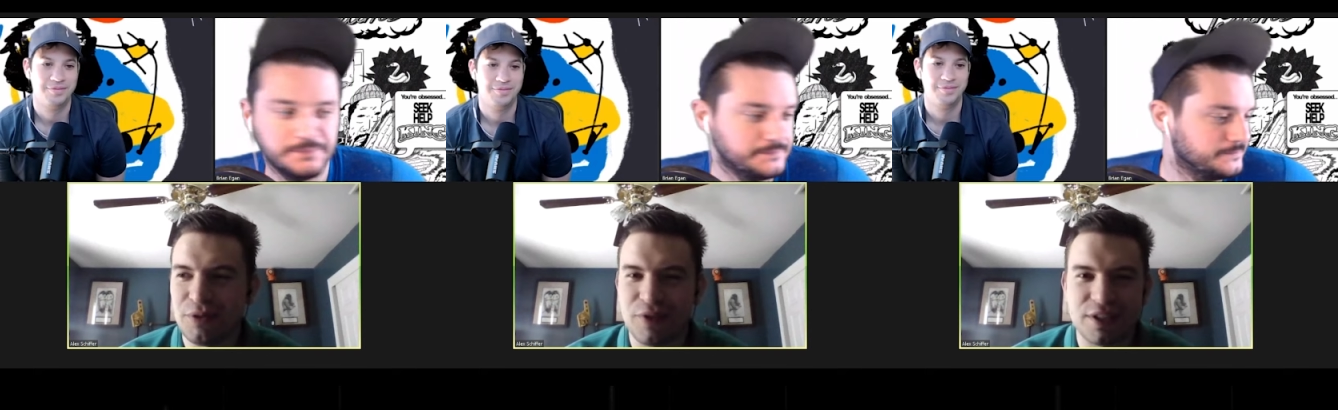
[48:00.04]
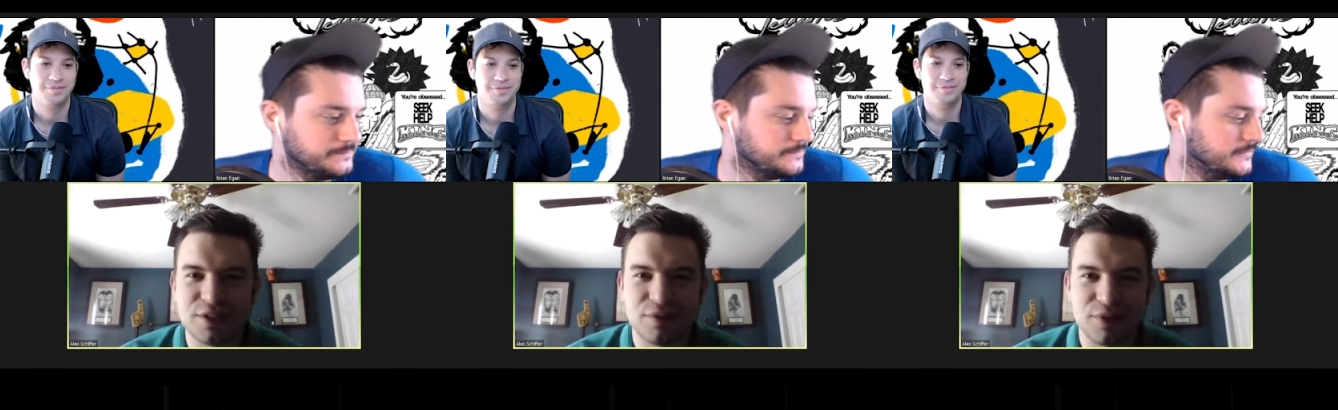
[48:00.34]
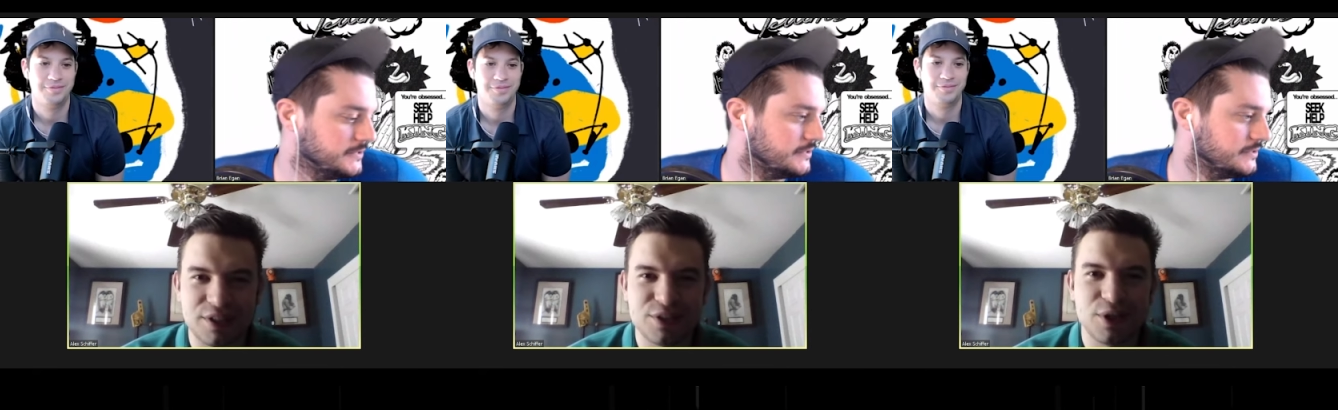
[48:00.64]

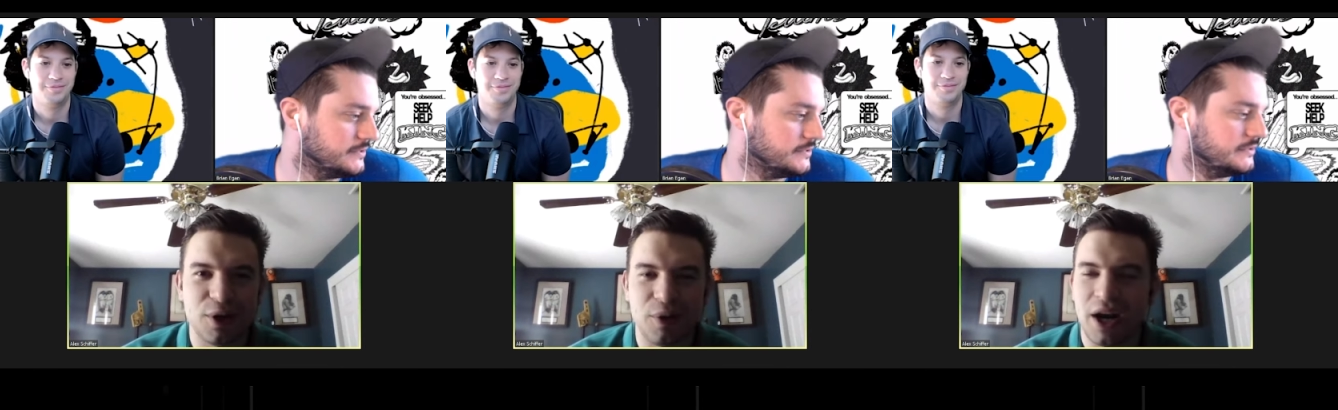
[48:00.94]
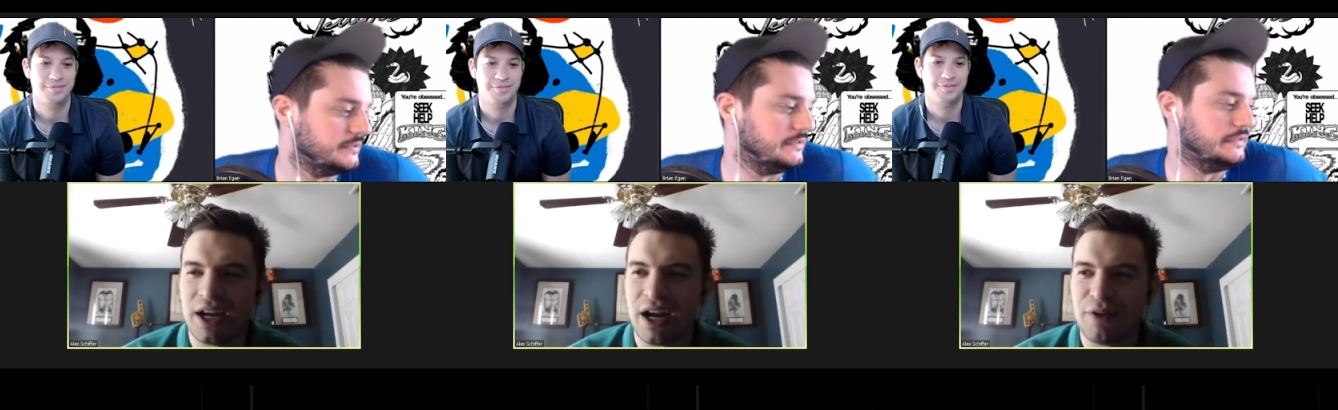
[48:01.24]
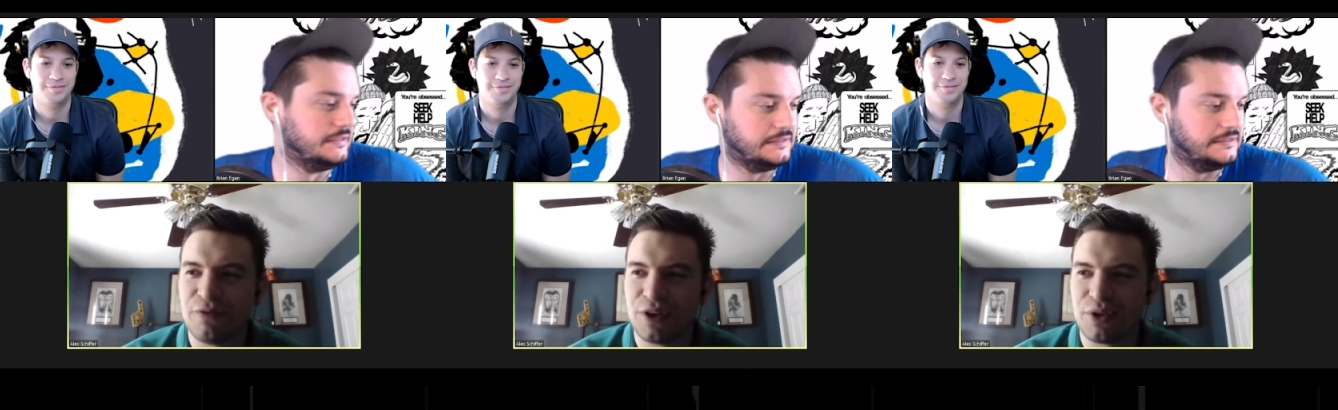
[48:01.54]
Speaker 1: defensively. So I, I
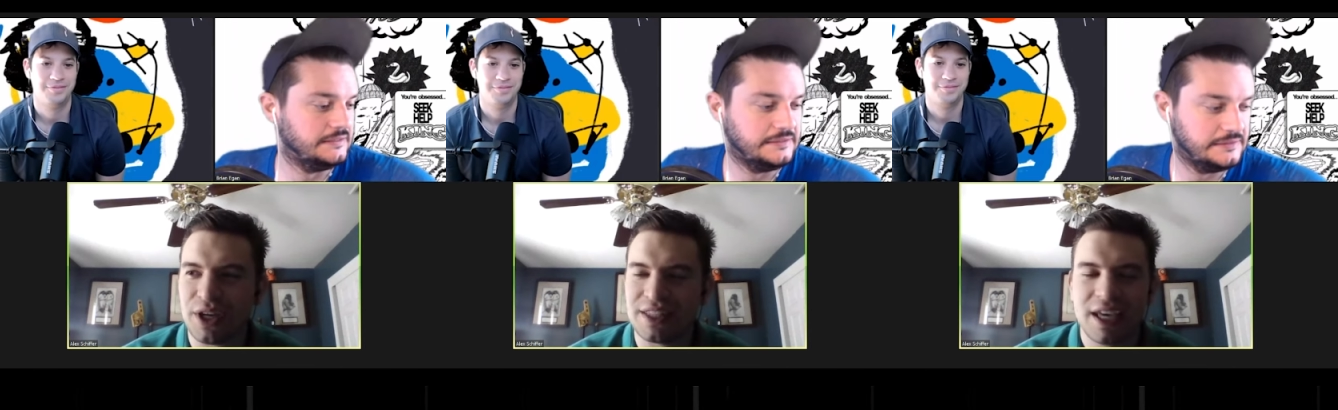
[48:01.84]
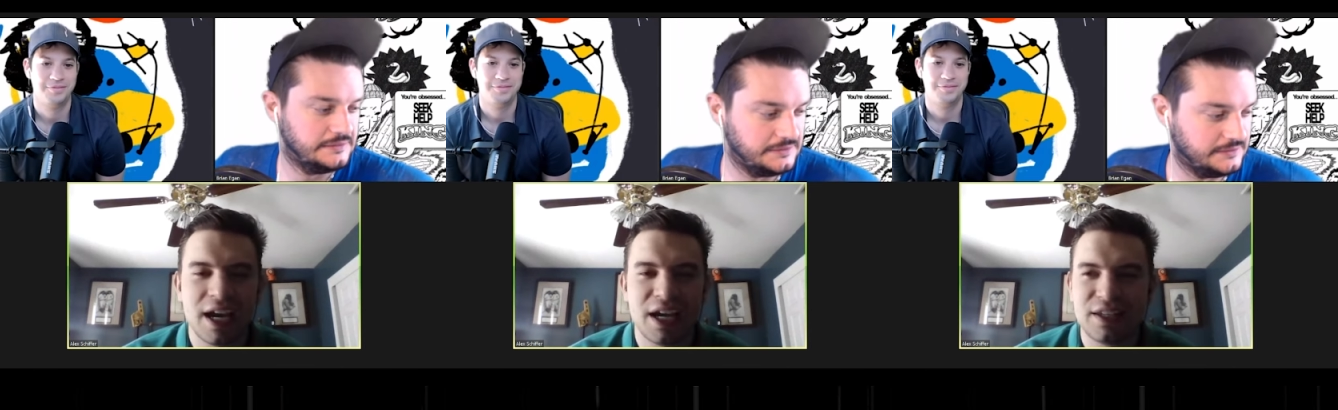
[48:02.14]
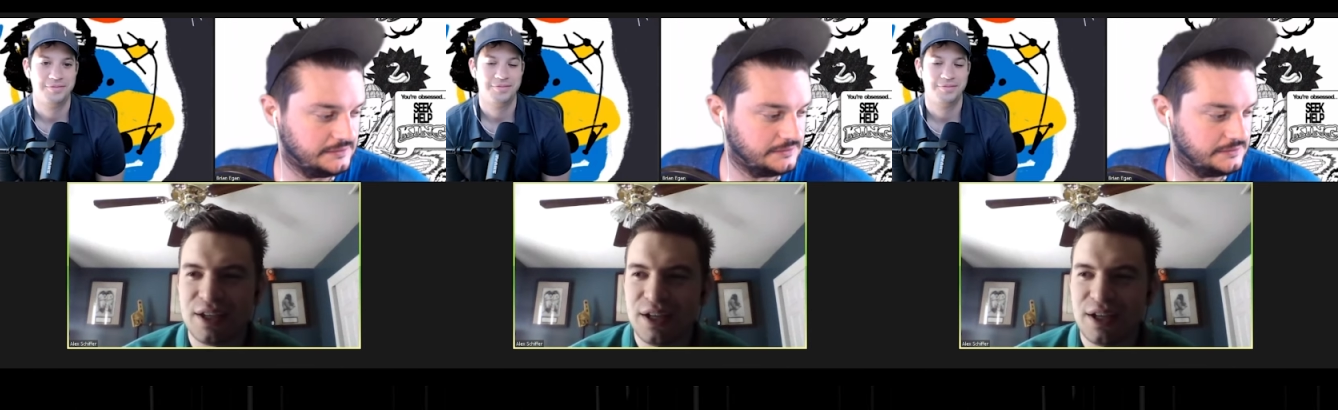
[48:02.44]
feel like that